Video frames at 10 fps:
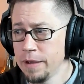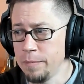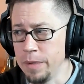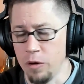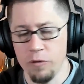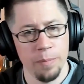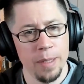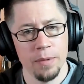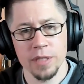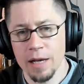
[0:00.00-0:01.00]
been over at
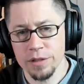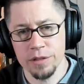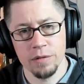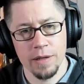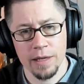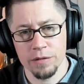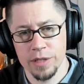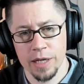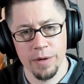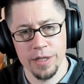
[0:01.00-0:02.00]
people's houses where they got those
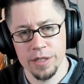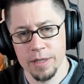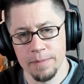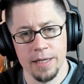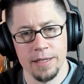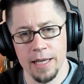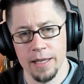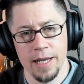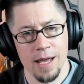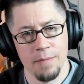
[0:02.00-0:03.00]
decorations. I'm not
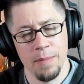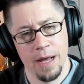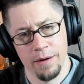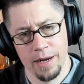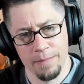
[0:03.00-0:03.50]
yelling at them about it.